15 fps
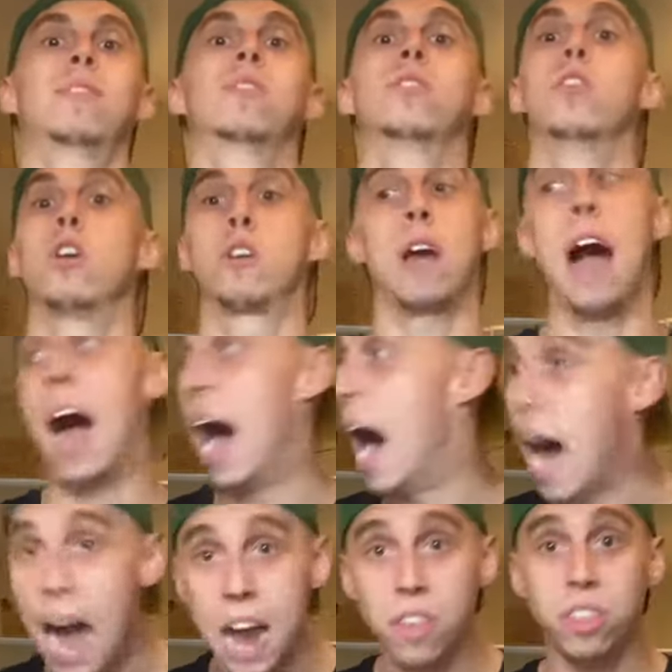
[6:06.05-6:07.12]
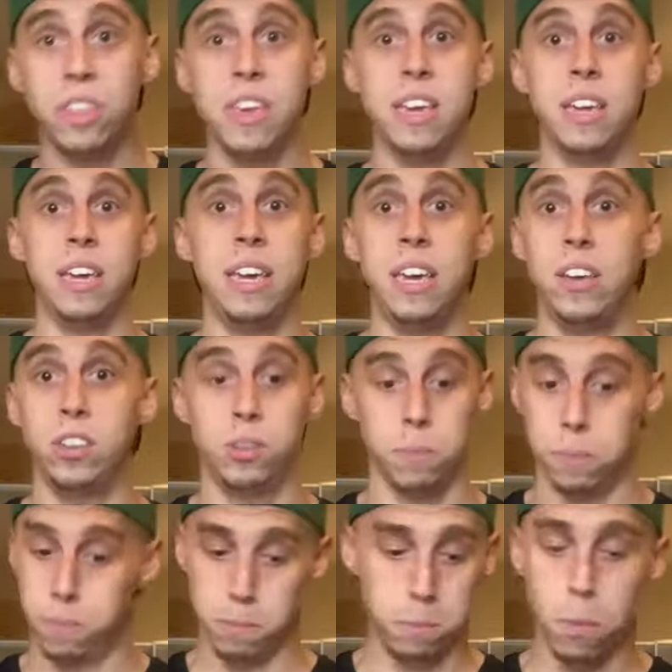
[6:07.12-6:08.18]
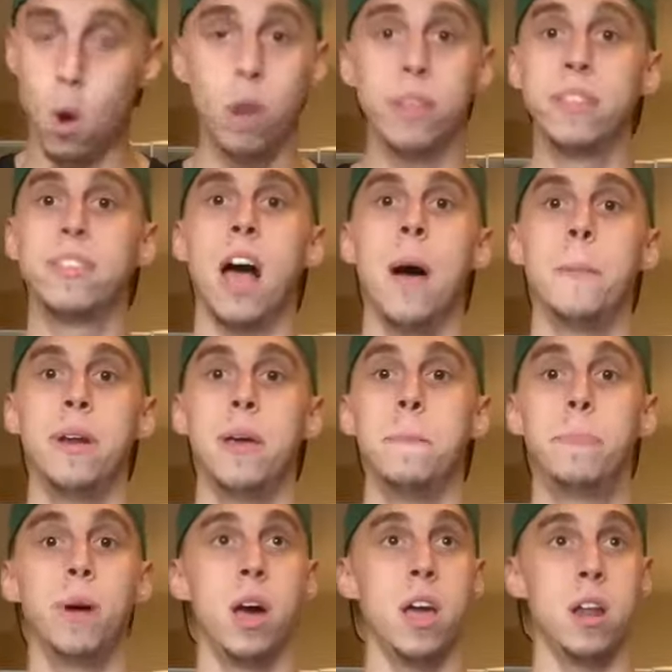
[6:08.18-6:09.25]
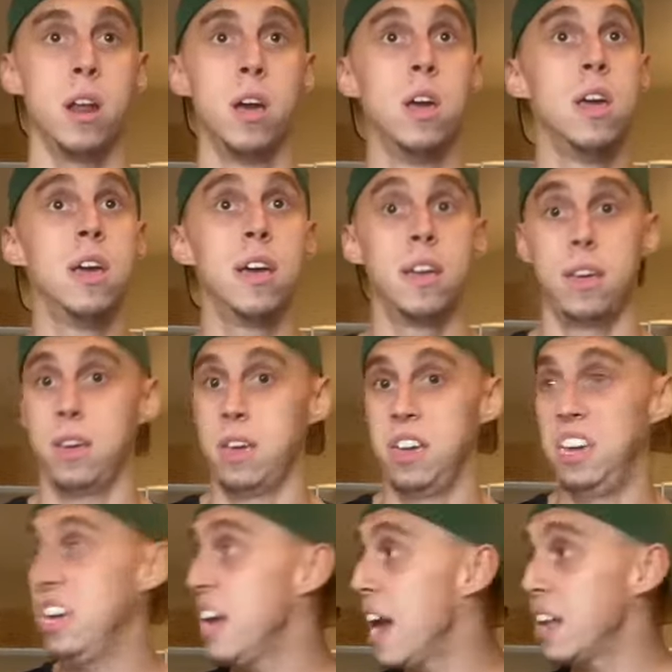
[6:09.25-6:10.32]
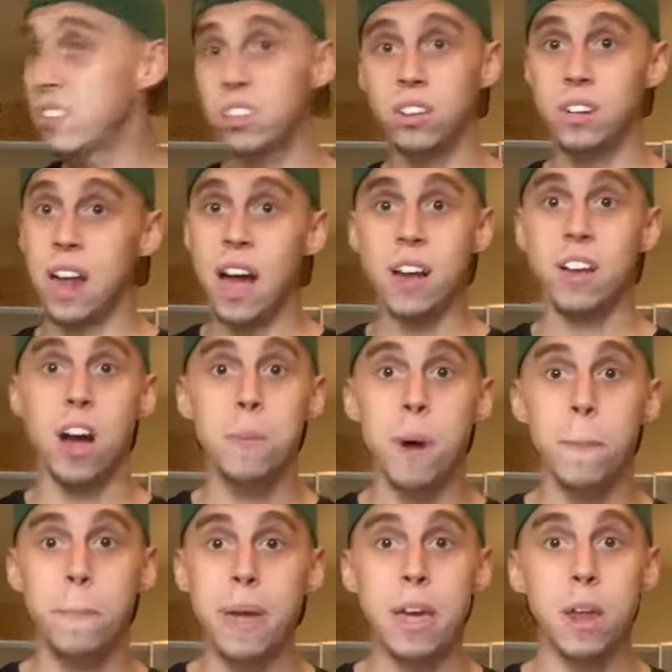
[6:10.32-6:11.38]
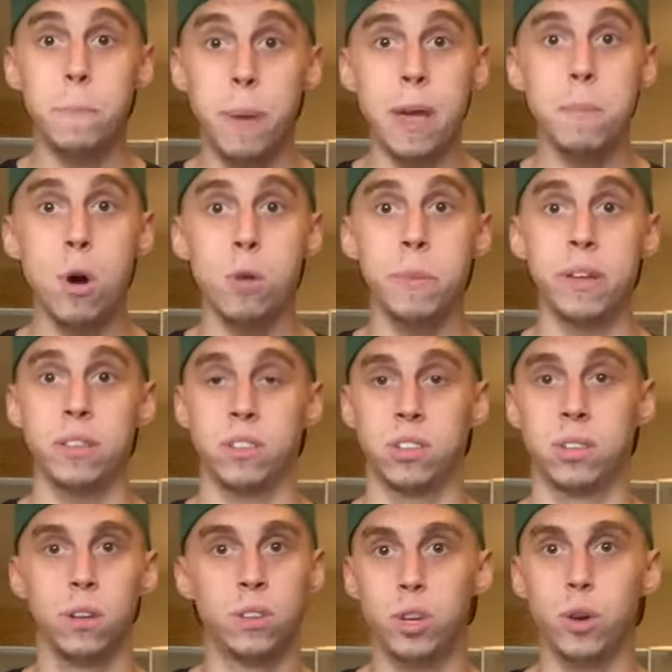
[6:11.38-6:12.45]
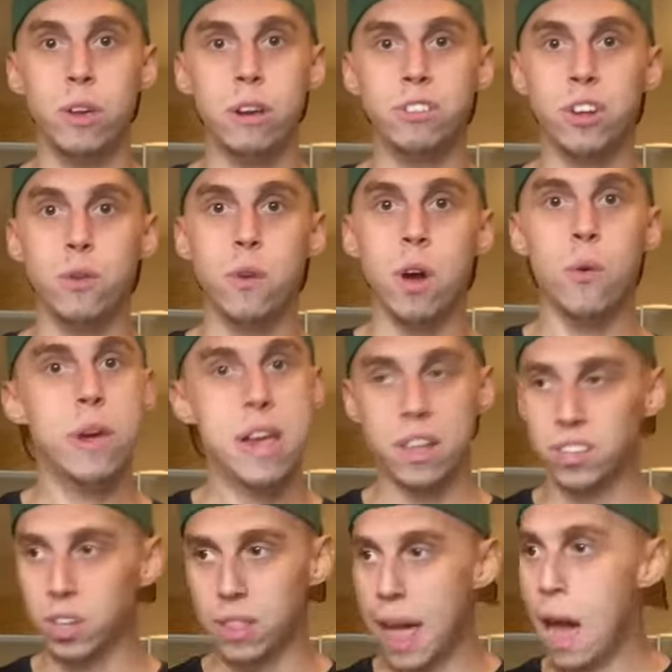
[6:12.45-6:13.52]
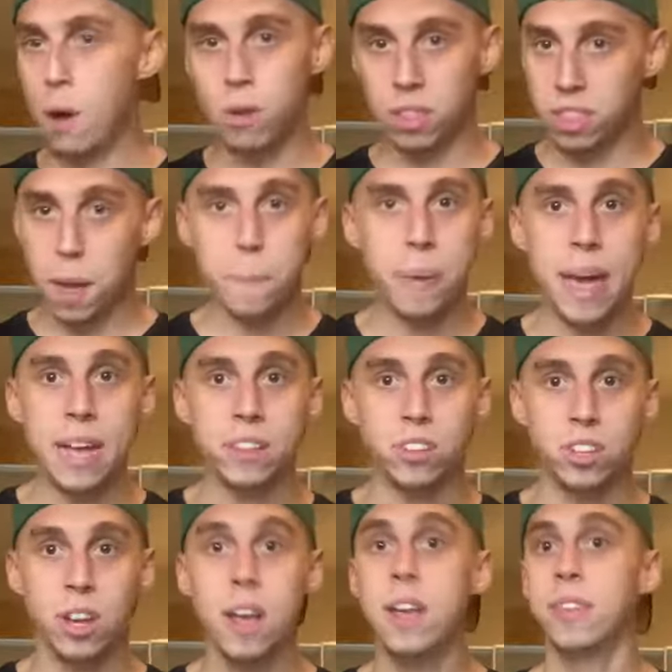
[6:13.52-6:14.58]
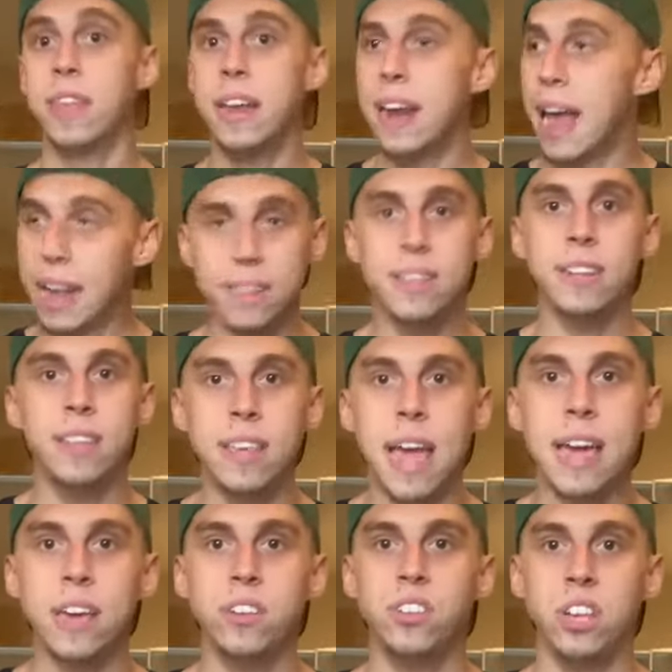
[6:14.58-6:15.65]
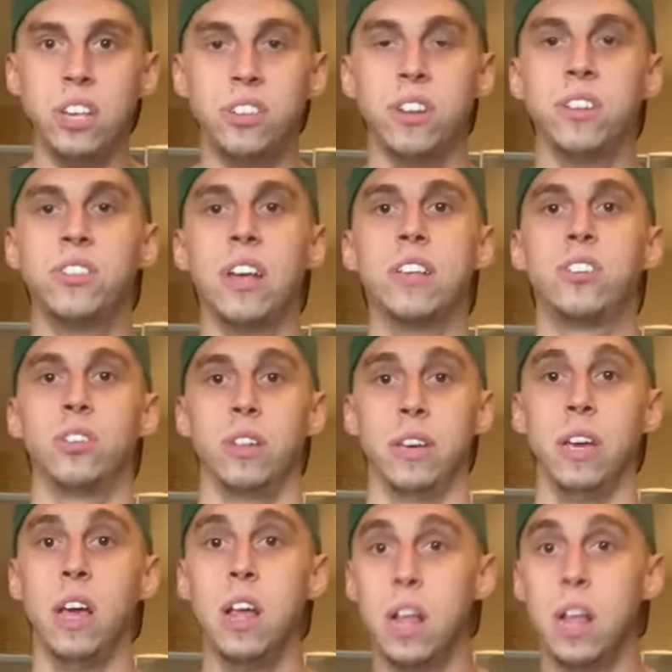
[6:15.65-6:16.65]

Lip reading: Look, I think he's more than dominant, but he has not come up big in big moments. 2 years in a row, he has allowed the pitch that ended the Yankee season, essentially.